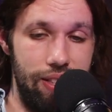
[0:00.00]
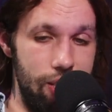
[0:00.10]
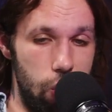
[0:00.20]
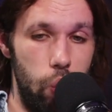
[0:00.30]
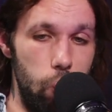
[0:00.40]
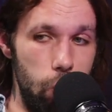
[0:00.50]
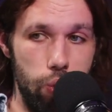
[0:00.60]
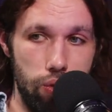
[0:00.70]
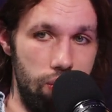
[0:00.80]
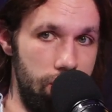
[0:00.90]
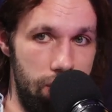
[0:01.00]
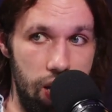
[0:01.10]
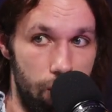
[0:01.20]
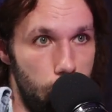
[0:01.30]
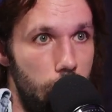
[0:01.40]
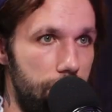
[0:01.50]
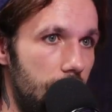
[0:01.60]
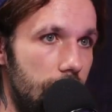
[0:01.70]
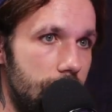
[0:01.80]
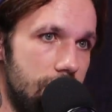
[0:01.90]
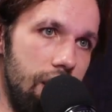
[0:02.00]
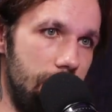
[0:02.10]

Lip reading: this cool thing because we're all friends. It's